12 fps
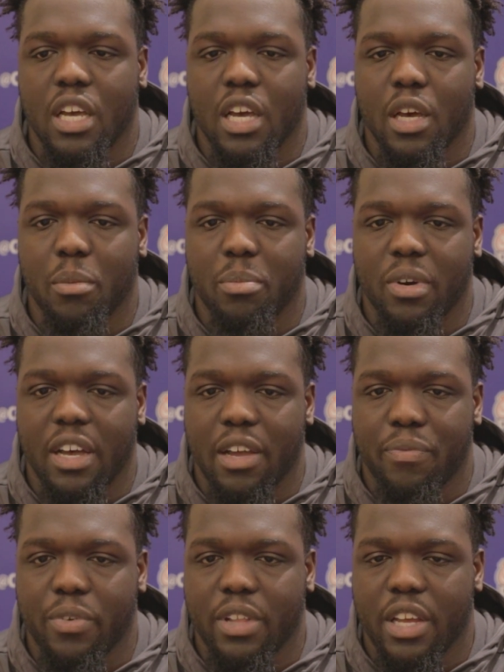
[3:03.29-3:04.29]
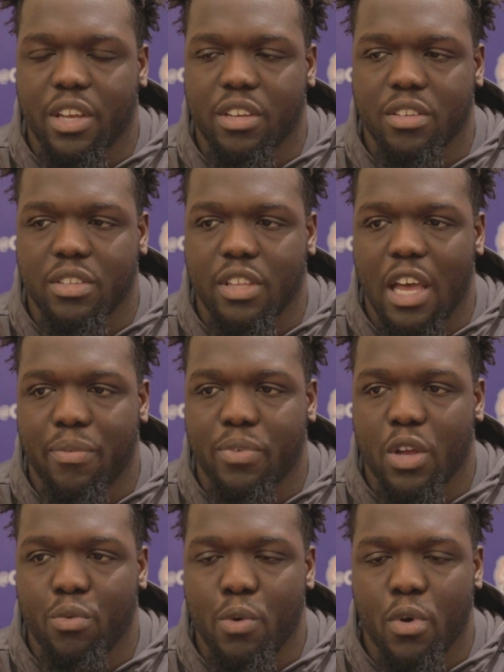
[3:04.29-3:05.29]
But I feel like
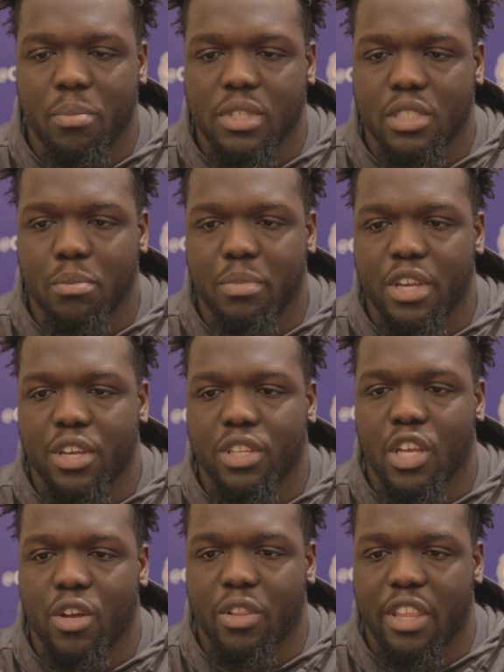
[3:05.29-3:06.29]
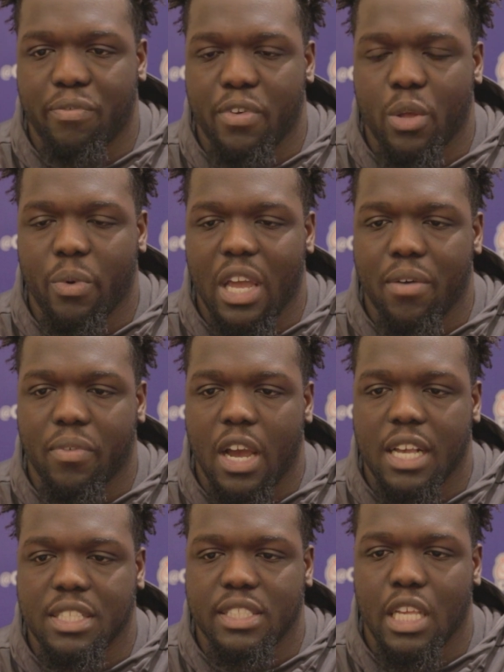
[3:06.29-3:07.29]
we won't miss a beat. You know, I feel like we have
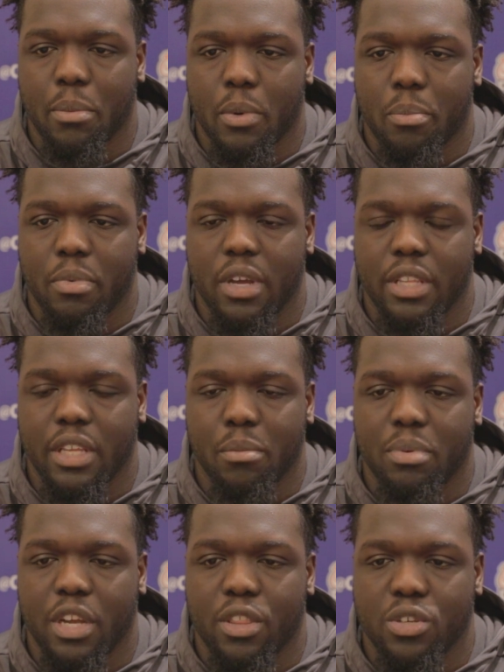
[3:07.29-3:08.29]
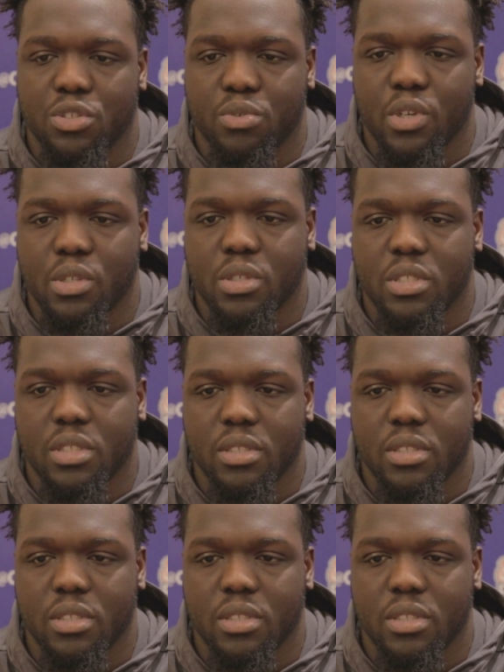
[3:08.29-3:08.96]
guys to step up and play those roles.